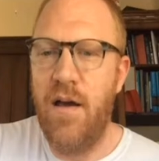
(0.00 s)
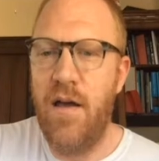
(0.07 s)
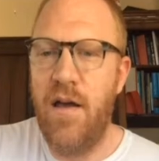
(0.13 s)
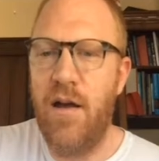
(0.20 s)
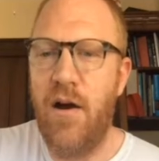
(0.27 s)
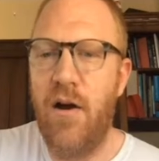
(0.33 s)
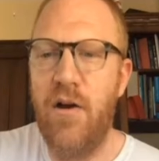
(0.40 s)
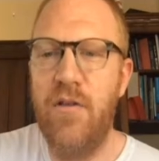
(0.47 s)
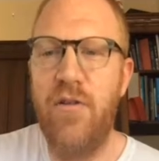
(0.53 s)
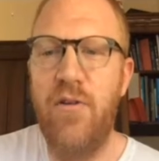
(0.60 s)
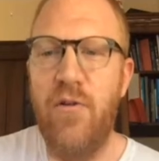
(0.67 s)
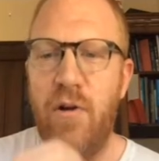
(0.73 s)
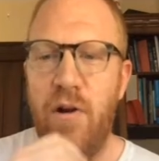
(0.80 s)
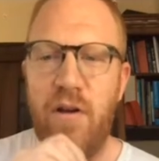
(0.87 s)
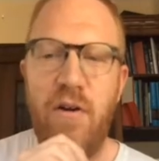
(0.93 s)
Card
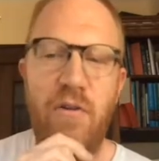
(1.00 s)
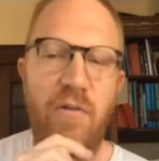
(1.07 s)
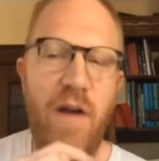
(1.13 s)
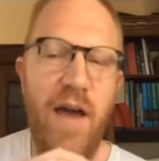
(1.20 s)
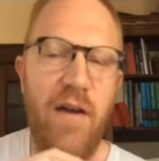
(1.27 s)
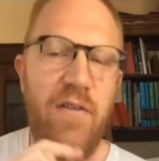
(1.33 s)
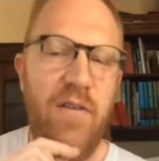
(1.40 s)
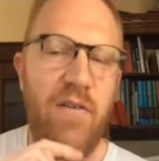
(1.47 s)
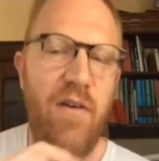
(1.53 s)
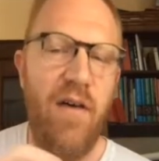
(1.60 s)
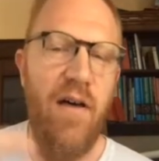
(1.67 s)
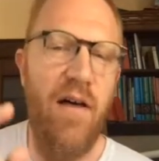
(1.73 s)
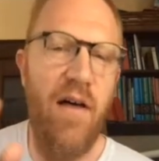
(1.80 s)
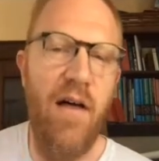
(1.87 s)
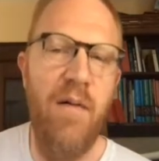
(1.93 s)
sort correct.
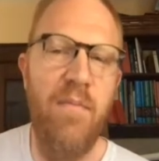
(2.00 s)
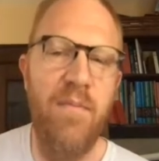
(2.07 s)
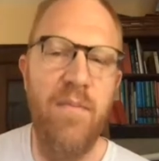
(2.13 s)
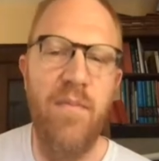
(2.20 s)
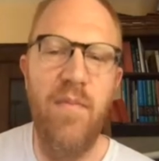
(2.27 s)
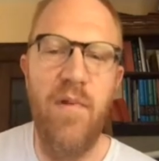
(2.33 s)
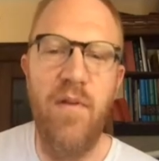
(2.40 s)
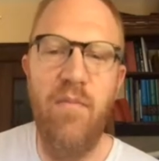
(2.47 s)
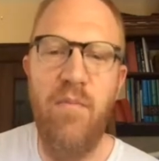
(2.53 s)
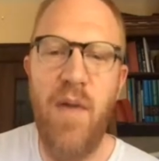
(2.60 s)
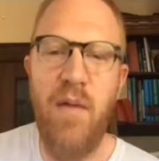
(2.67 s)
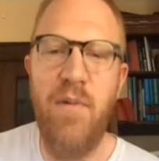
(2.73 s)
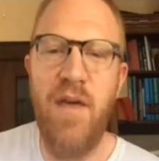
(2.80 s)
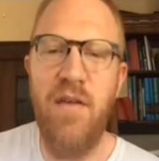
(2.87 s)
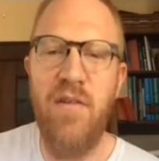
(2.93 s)

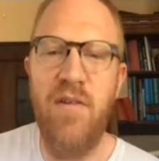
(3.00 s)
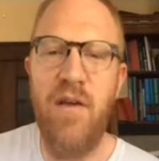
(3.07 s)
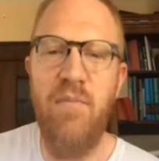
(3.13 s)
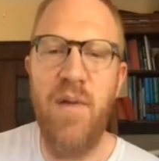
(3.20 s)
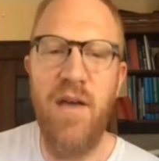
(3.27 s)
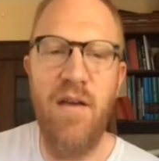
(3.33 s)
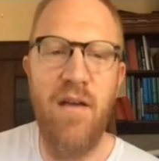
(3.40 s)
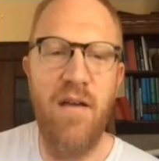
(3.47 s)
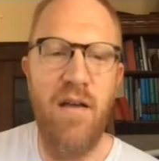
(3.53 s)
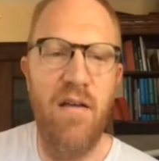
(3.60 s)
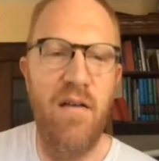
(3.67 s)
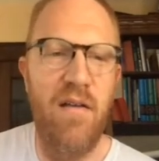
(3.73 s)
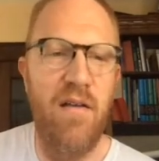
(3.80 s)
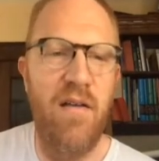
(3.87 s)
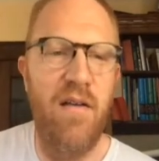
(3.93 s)
Maybe send me
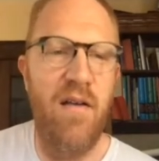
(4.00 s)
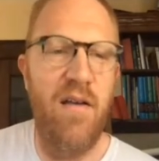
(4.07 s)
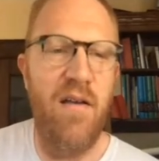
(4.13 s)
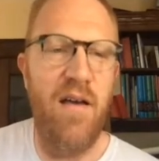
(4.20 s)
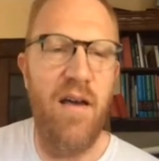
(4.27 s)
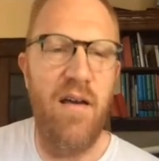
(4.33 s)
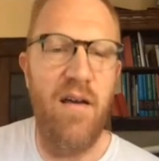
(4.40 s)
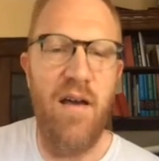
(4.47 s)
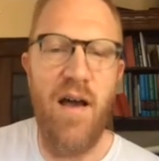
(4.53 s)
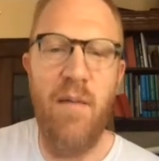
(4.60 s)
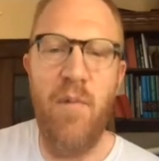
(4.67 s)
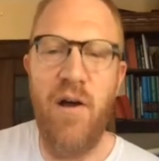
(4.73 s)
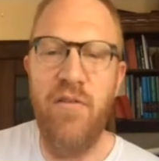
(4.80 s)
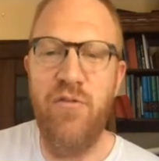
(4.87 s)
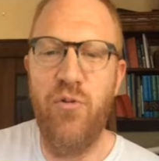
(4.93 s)
I'm
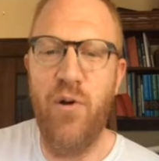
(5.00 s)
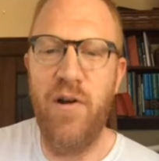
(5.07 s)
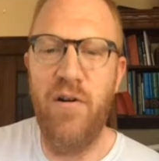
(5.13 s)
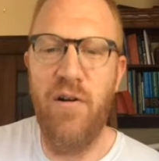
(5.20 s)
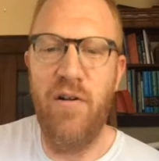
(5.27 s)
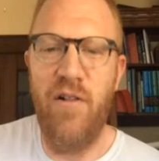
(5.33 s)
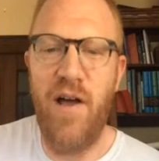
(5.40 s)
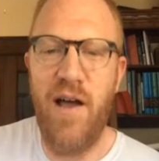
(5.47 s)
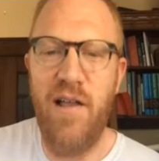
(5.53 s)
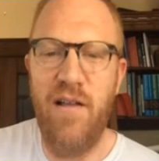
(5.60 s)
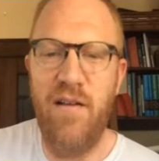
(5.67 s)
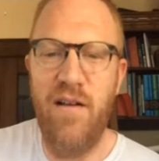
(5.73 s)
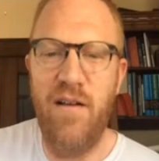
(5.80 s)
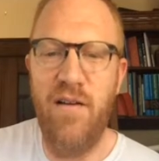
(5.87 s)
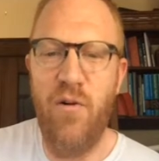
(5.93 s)
on Twitter a lot,
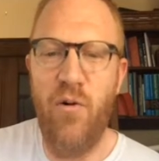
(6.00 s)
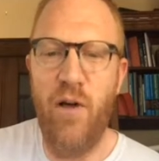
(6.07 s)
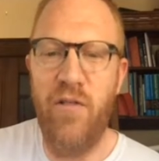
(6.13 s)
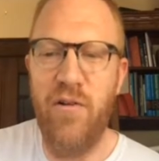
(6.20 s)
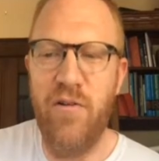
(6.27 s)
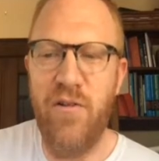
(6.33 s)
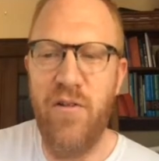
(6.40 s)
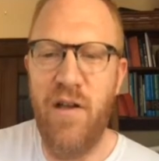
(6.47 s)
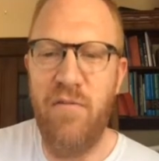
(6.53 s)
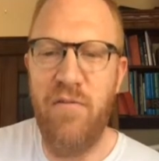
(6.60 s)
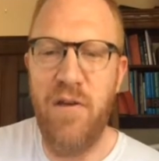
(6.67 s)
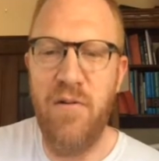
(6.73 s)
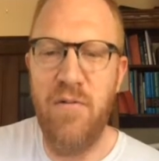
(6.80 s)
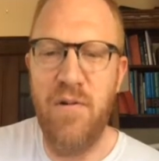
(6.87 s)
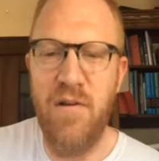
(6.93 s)
Euler's
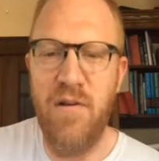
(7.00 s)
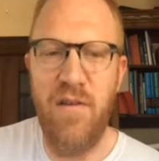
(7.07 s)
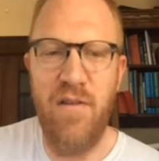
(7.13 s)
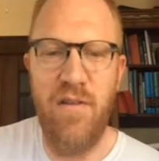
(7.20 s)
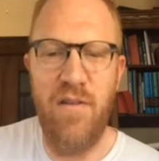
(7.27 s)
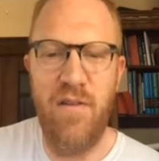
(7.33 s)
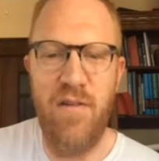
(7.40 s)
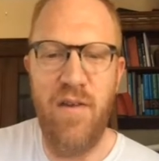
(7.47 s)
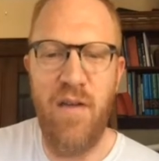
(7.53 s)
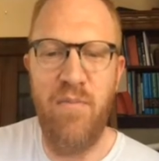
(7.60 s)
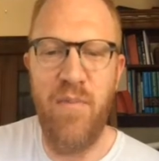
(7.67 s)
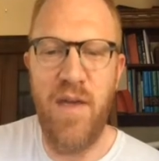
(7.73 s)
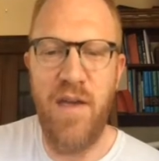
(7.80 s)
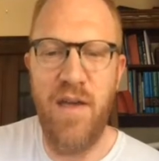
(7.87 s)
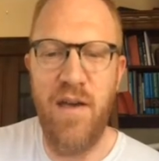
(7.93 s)
nephew. Send
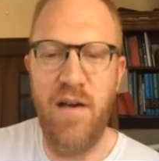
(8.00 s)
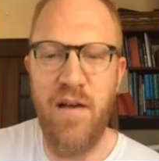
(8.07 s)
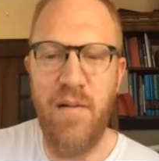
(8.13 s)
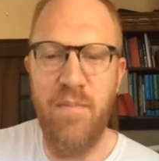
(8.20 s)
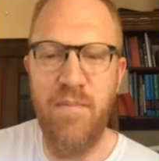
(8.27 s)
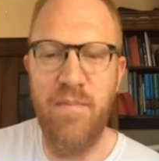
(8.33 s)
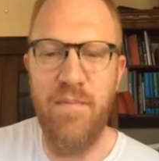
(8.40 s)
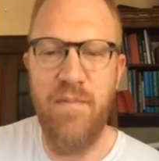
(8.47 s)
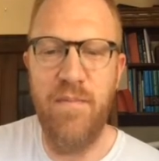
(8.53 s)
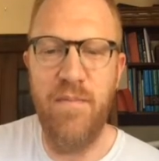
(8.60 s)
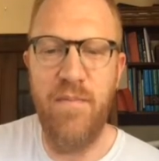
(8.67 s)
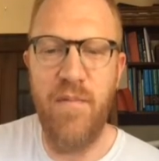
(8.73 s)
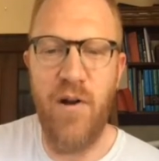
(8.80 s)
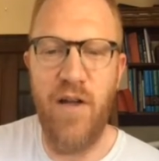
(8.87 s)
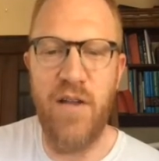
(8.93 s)
me, or
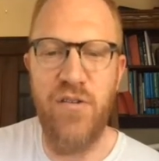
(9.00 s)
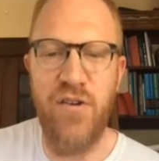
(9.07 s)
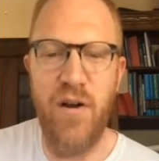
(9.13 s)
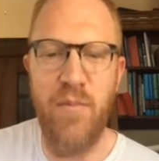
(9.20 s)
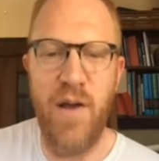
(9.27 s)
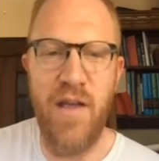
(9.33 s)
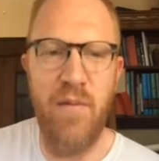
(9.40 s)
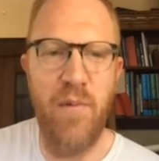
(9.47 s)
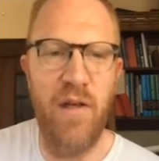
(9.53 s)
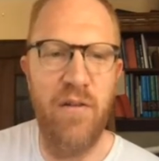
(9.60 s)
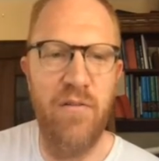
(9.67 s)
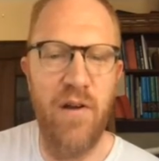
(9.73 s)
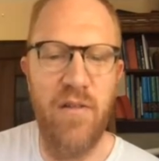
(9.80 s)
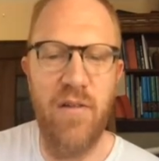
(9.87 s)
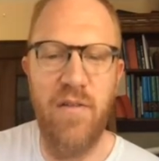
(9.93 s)
I can share my email
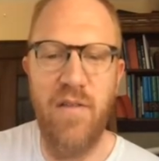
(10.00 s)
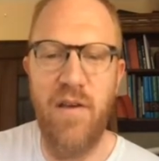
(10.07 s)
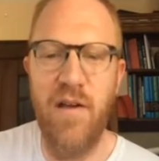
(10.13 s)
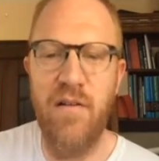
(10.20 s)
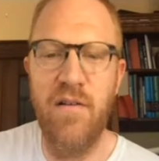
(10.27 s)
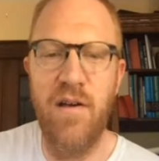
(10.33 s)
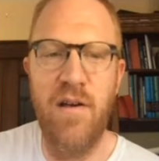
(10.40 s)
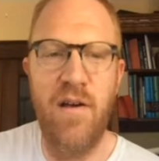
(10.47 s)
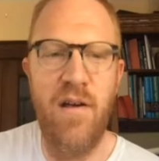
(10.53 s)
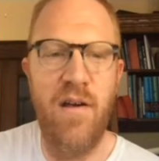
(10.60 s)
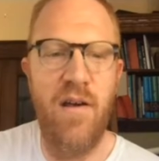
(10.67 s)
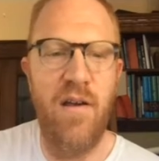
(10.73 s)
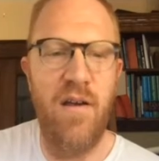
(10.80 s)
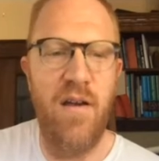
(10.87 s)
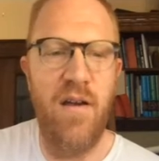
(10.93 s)
address at the end.
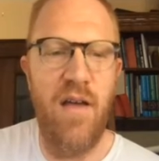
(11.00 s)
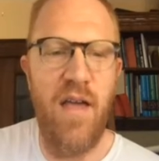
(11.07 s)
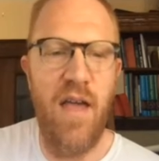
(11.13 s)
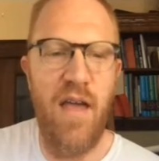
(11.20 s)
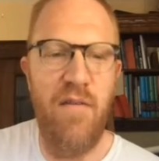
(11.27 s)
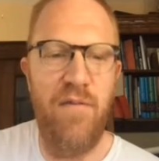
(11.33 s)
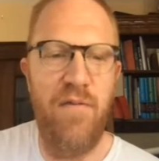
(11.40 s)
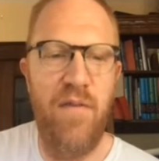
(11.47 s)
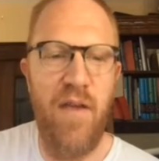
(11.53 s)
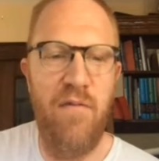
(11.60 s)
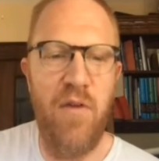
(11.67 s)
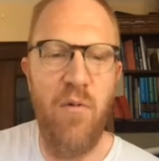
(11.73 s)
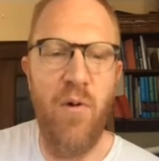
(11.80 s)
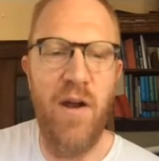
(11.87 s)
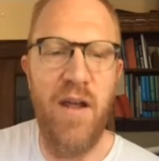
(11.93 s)

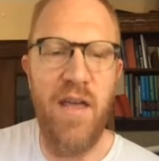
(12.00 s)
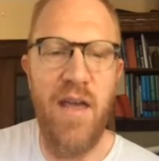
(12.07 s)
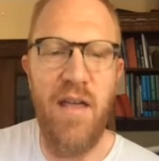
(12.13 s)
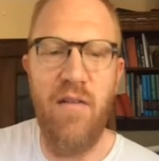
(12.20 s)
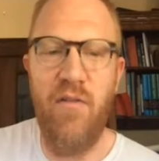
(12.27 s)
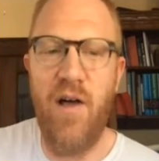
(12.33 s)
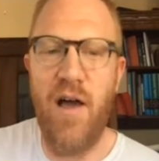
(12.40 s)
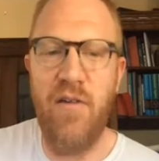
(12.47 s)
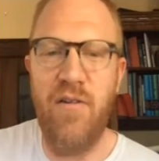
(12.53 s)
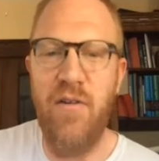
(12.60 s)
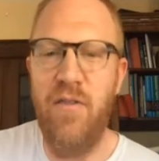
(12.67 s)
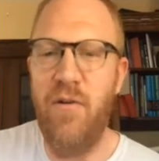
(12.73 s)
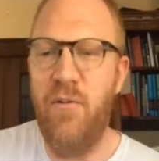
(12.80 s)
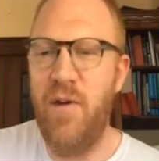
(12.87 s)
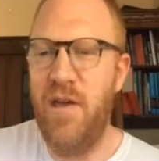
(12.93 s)
If you want to get lost in
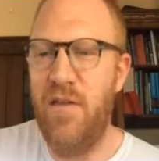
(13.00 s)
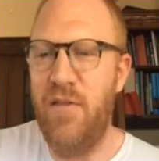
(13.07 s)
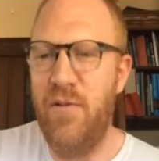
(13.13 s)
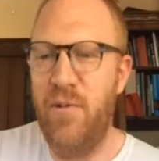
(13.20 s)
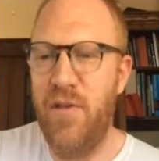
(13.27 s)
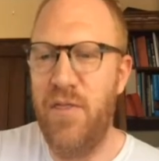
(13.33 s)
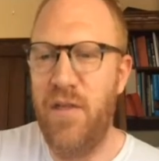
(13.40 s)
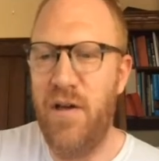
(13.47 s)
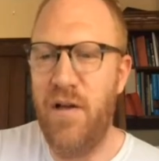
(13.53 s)
the weeds with